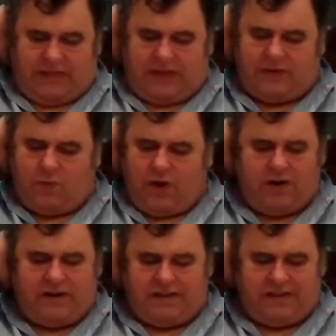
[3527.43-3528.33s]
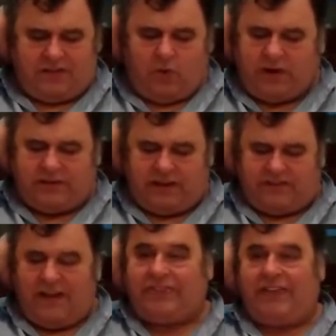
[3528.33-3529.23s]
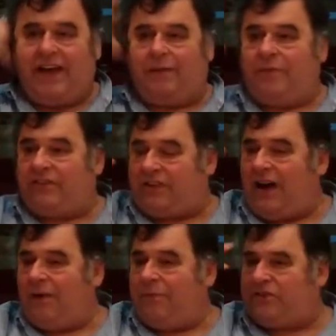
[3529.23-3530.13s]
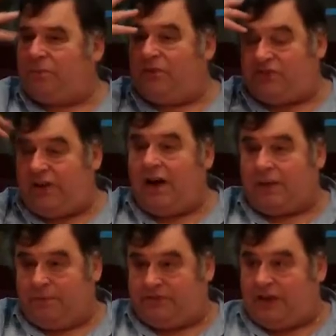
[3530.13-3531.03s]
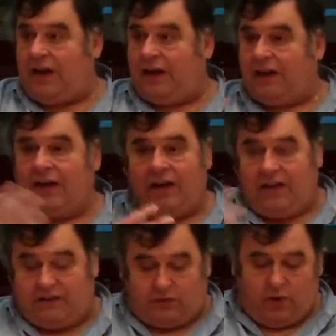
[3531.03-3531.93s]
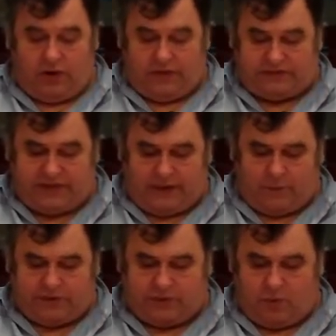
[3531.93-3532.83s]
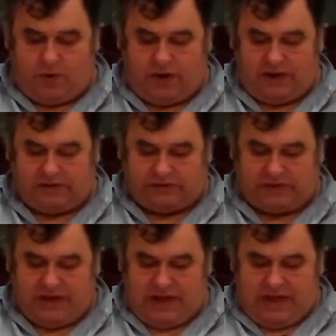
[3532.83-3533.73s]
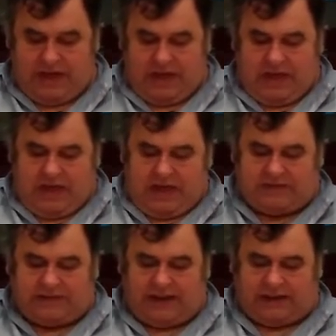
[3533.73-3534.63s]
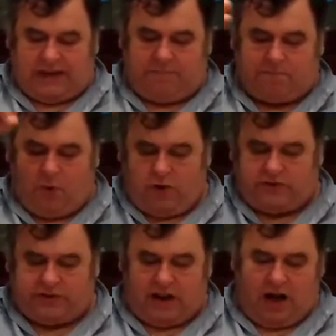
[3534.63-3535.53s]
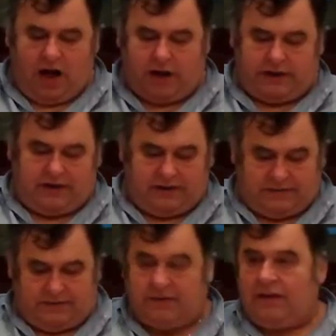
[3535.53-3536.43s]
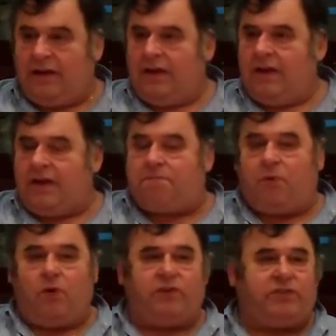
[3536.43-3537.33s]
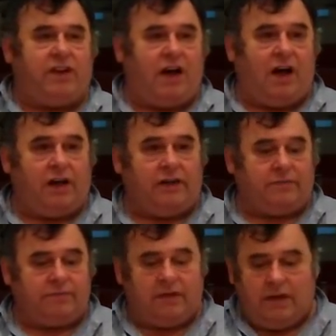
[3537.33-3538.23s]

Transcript: Now, the word anointed is not there. Mishcha, Mashiach, Messiah is oil. That's not what the word is. It's like he pours it on. He pours it on.